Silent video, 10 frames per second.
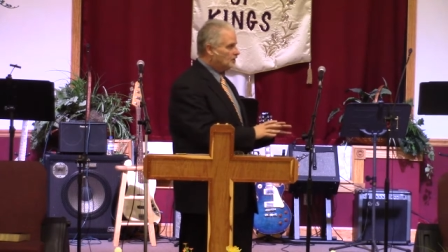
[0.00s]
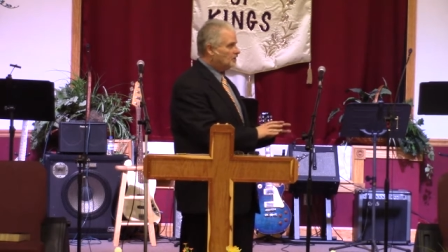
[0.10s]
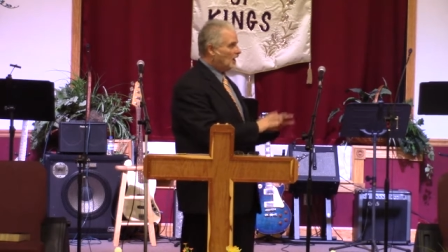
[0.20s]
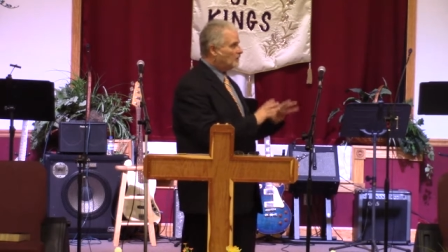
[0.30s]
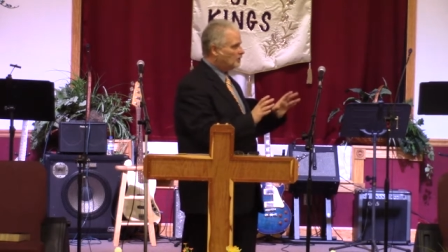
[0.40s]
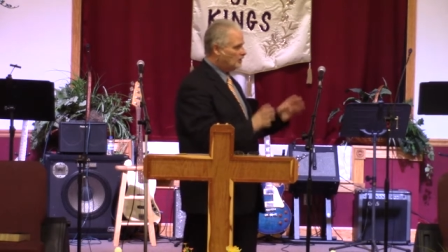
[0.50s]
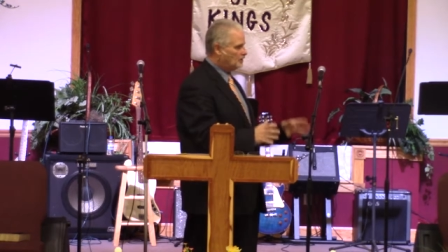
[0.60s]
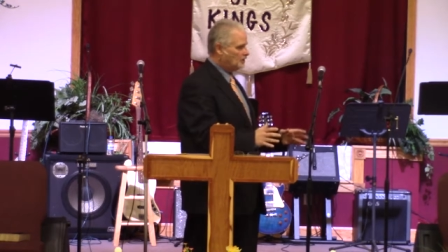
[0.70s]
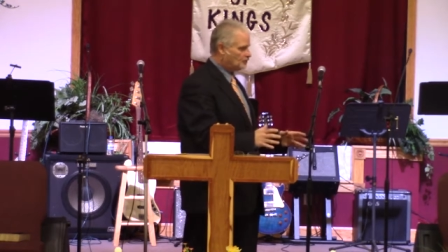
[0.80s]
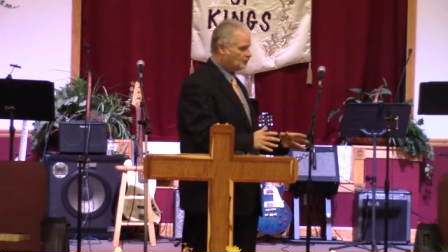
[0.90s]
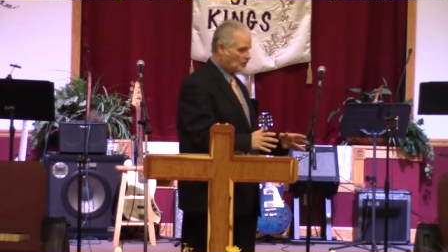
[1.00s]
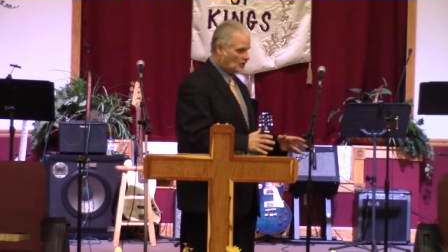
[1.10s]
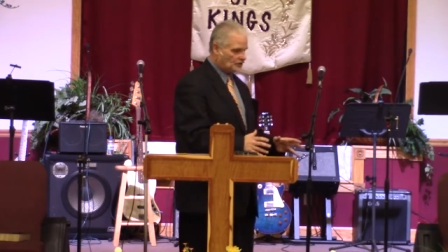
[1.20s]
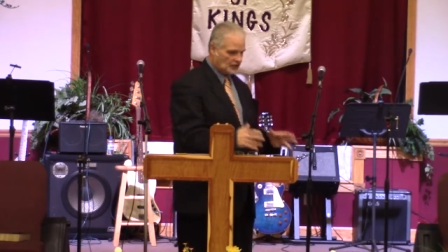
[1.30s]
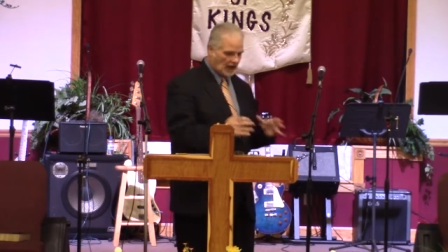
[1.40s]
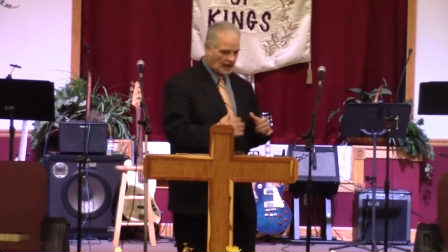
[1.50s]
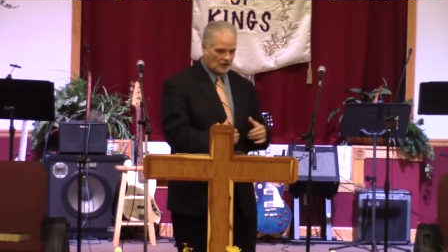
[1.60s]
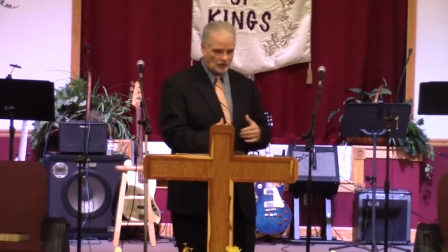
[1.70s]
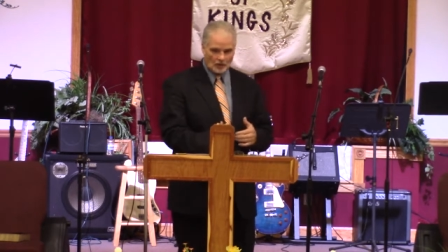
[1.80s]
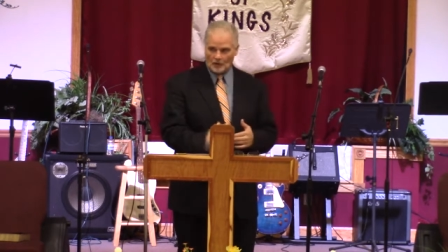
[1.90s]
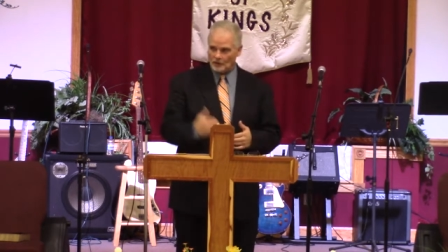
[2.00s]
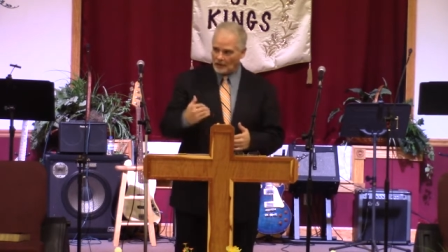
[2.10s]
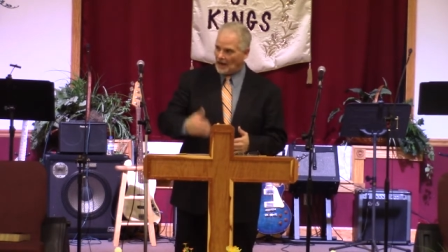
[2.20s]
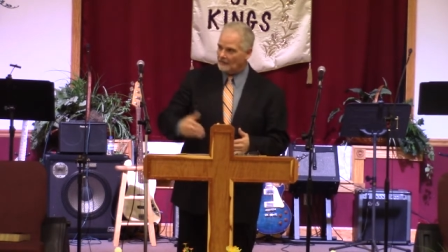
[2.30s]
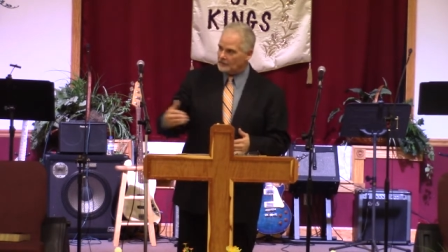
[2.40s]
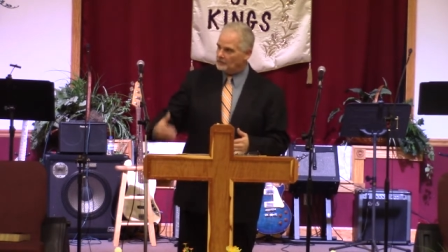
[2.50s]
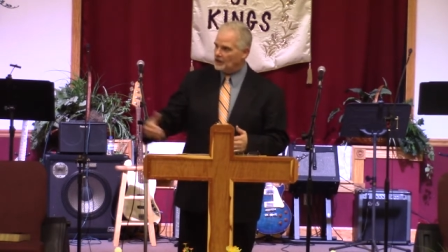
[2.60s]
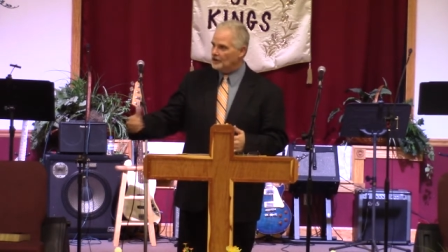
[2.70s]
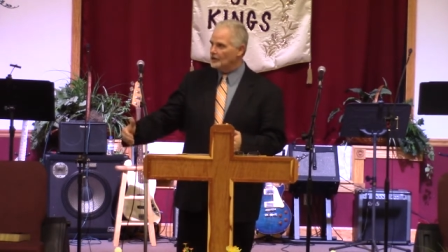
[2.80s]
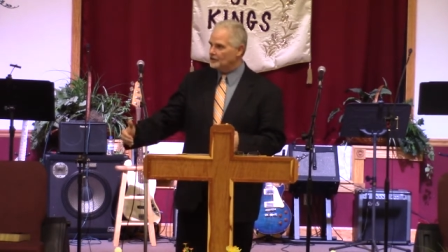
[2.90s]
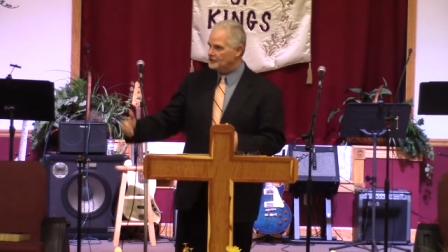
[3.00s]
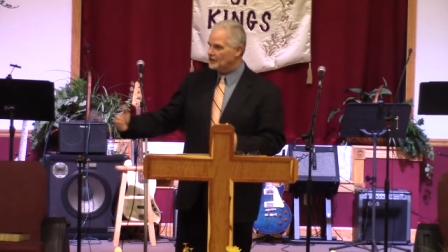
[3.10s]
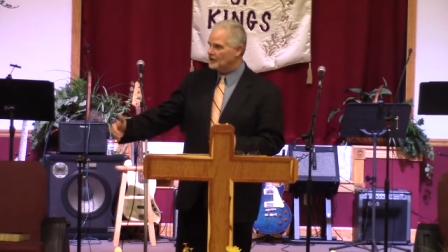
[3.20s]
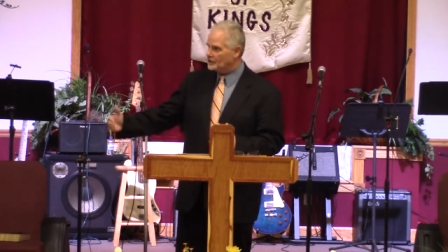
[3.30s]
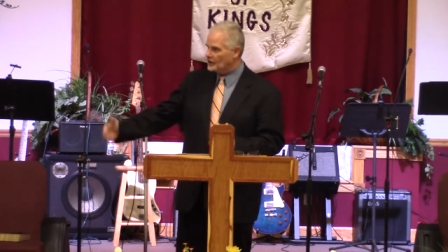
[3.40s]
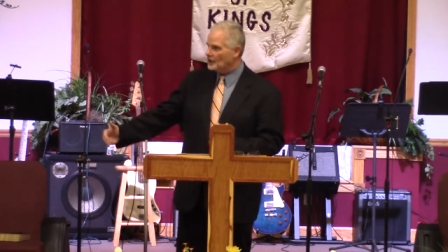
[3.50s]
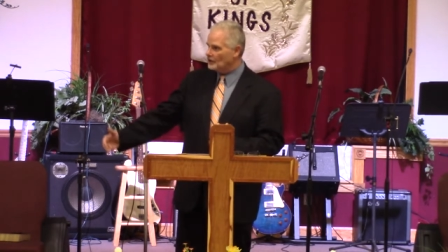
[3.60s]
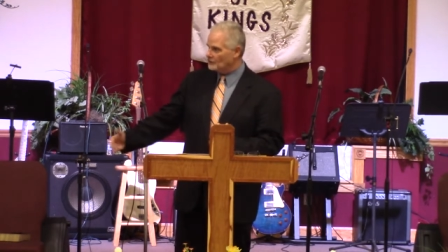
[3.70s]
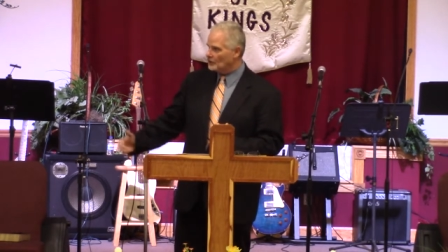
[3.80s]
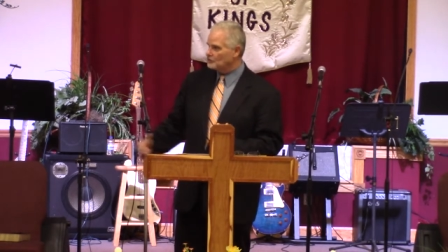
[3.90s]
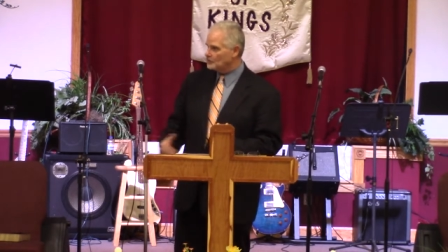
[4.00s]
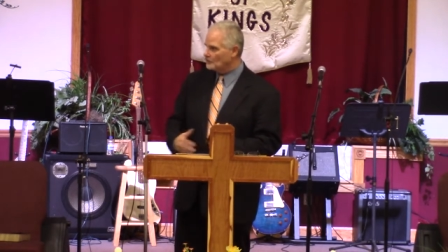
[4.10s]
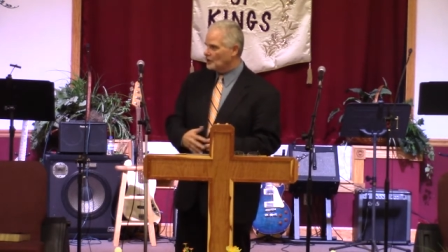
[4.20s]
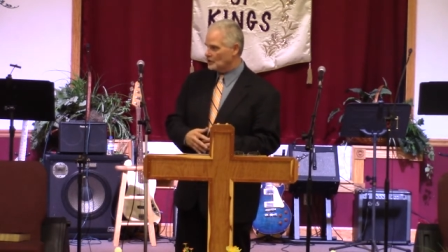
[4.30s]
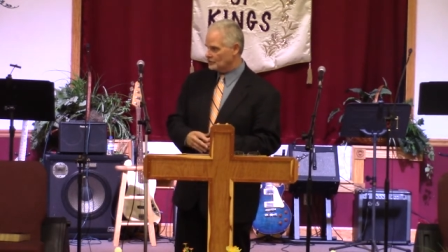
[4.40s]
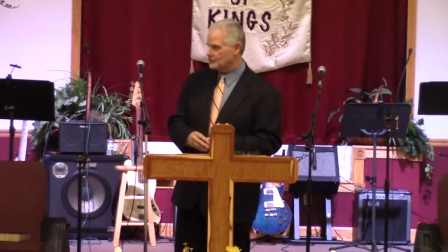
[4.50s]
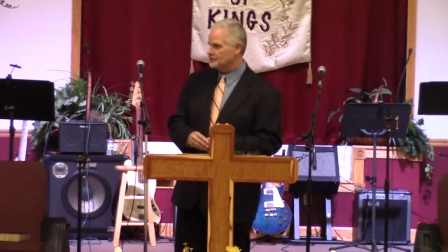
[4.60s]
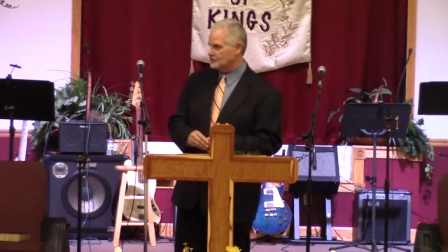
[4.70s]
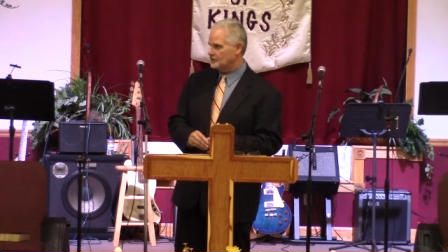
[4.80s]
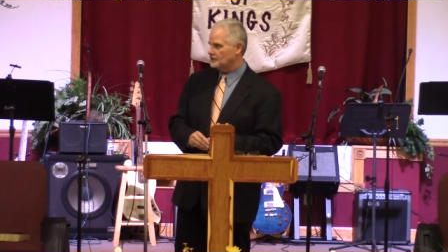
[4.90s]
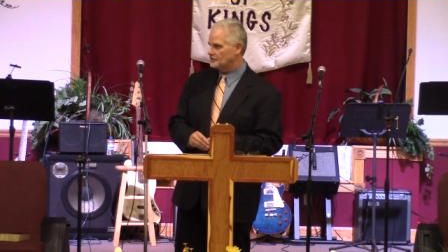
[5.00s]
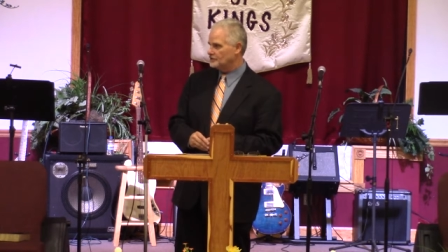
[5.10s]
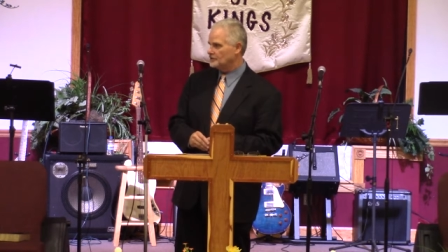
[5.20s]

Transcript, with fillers: happen in this church, and I no longer have to be here to take care of those emergencies.